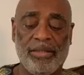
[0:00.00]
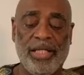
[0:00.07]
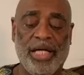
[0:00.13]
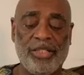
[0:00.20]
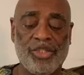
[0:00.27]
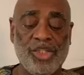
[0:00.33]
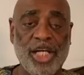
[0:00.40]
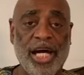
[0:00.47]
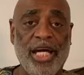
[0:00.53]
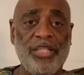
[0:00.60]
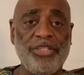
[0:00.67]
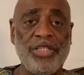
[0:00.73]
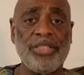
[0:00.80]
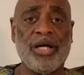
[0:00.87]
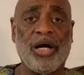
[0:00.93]
that
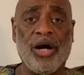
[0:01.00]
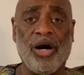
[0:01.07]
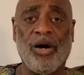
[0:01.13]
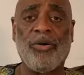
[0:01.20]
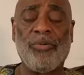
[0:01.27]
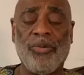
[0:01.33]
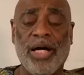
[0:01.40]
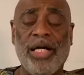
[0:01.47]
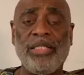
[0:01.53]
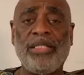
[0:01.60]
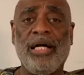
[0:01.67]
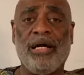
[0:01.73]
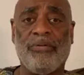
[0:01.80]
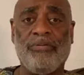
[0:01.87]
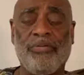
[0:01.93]
changes are
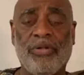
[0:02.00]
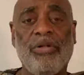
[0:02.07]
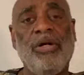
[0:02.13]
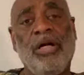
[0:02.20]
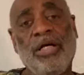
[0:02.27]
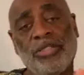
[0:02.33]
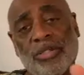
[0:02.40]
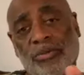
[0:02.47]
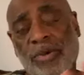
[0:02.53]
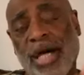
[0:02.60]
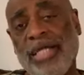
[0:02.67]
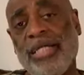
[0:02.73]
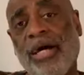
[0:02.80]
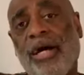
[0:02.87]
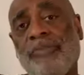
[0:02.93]
always helpful. So
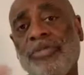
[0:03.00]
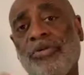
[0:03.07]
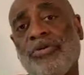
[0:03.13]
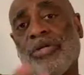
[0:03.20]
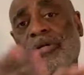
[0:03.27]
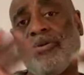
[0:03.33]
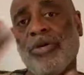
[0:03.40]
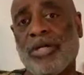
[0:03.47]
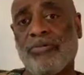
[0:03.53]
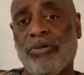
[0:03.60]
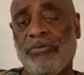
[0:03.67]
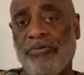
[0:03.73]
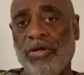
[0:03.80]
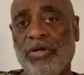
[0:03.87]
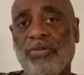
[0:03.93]
right now I'm doing a quick
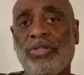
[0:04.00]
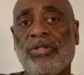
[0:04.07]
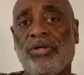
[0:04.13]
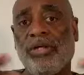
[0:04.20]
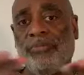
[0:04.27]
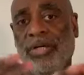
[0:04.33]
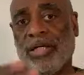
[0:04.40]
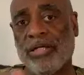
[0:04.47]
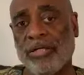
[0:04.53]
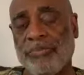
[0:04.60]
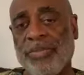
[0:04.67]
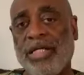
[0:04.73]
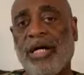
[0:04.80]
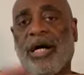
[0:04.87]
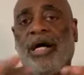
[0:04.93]
review, so it'll be a
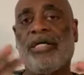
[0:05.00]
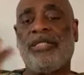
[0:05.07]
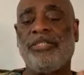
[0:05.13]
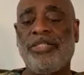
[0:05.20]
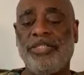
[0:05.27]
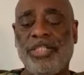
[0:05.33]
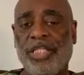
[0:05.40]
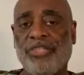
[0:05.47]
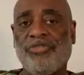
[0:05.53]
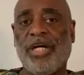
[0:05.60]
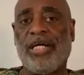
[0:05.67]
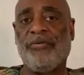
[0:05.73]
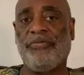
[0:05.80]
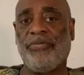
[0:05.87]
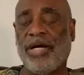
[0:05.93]
little bit harder to just
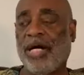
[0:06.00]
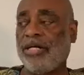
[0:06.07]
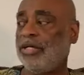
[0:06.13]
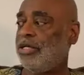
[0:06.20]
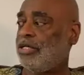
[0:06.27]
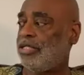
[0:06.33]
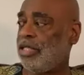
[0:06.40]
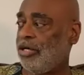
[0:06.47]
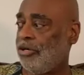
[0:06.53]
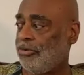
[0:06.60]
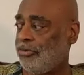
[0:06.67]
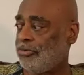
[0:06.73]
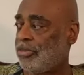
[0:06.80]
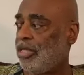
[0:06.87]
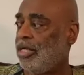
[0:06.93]
try to follow
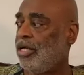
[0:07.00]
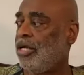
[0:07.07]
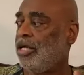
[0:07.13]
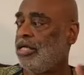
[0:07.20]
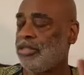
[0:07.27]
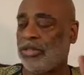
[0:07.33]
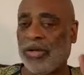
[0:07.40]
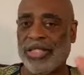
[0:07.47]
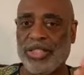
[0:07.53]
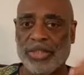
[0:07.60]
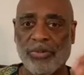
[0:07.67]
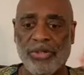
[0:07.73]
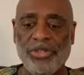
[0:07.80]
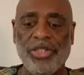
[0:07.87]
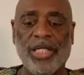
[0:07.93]
along. So I
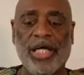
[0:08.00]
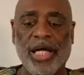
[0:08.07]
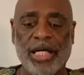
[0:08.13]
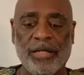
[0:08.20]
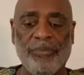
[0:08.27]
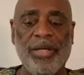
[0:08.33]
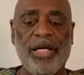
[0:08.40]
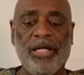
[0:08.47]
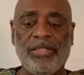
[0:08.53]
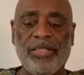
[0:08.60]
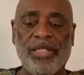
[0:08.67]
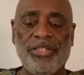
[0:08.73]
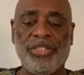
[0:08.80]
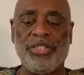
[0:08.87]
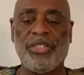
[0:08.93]
just want you to kind of pay
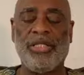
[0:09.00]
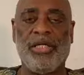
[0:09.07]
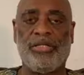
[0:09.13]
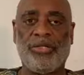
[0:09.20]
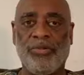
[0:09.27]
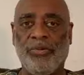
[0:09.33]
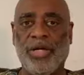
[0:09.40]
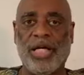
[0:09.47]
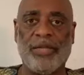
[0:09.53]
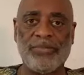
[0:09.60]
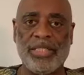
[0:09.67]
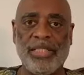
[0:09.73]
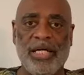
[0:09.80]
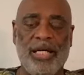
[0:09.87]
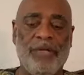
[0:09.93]
attention to what
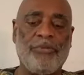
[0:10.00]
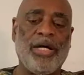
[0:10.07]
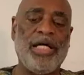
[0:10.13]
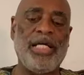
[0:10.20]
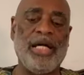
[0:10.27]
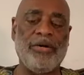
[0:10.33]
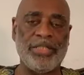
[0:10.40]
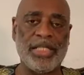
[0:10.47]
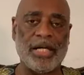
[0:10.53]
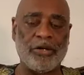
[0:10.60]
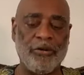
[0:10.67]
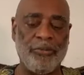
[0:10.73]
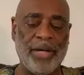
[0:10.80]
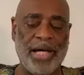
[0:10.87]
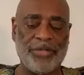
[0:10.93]
I'm saying right now as I
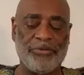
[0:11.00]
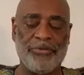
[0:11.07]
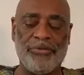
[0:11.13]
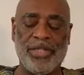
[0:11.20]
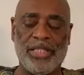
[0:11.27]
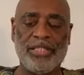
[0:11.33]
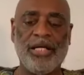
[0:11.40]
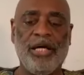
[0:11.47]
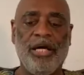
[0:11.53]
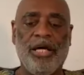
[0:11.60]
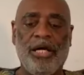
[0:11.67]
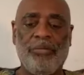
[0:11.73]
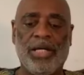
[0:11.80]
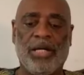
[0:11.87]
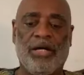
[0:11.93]
go back through this,
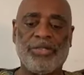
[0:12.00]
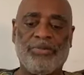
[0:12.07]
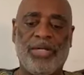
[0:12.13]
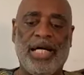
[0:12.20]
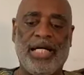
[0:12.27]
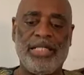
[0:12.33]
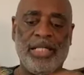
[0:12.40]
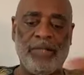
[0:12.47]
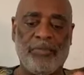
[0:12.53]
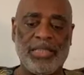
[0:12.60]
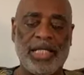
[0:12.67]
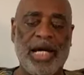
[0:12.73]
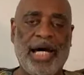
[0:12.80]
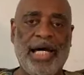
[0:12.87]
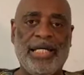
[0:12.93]
because what I did
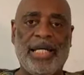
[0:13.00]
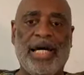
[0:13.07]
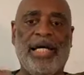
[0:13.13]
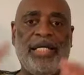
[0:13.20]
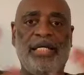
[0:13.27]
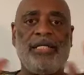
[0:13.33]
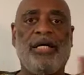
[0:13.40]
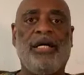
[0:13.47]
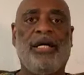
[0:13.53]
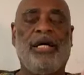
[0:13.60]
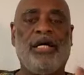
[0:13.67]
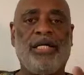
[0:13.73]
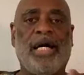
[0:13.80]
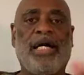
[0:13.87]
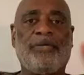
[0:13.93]
was highlighted
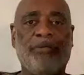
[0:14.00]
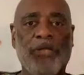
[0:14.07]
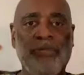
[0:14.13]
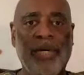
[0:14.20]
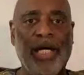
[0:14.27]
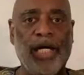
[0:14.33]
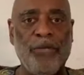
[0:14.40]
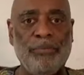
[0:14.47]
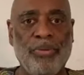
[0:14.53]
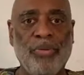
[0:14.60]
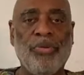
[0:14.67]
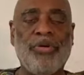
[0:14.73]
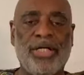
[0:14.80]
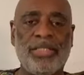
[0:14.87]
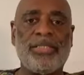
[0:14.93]
a lot of the main
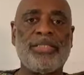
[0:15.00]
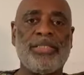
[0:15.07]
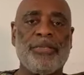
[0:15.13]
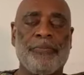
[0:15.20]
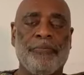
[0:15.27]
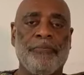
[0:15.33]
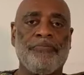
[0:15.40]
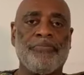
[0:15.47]
points